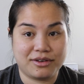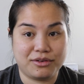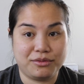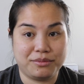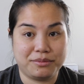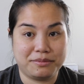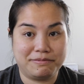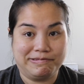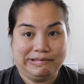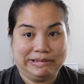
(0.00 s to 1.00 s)
Oh.
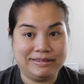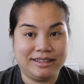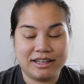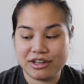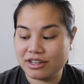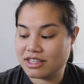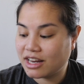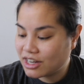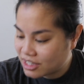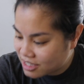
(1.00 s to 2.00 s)
It's,
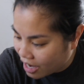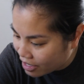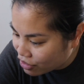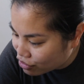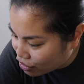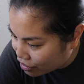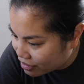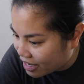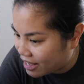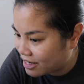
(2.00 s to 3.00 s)
it's not your
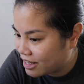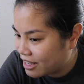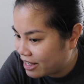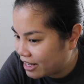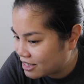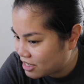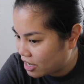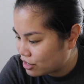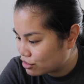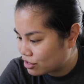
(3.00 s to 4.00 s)
turn yet. It's
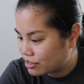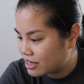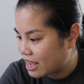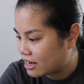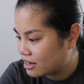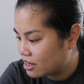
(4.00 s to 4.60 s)
not your turn yet.